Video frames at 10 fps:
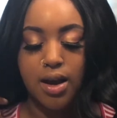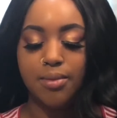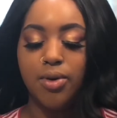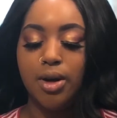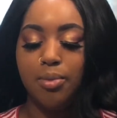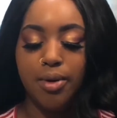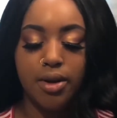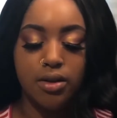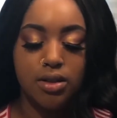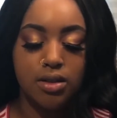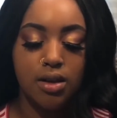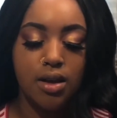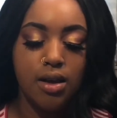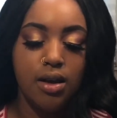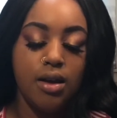I'm gonna put
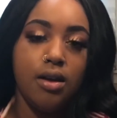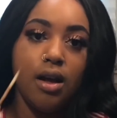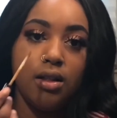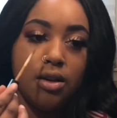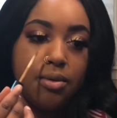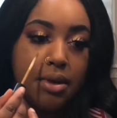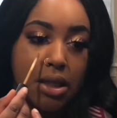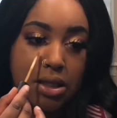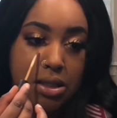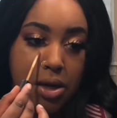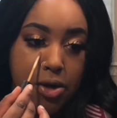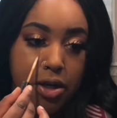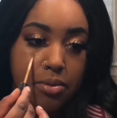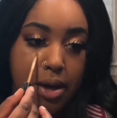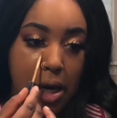a little bit of this
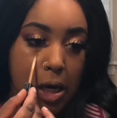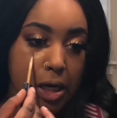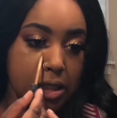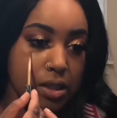underneath my eyes.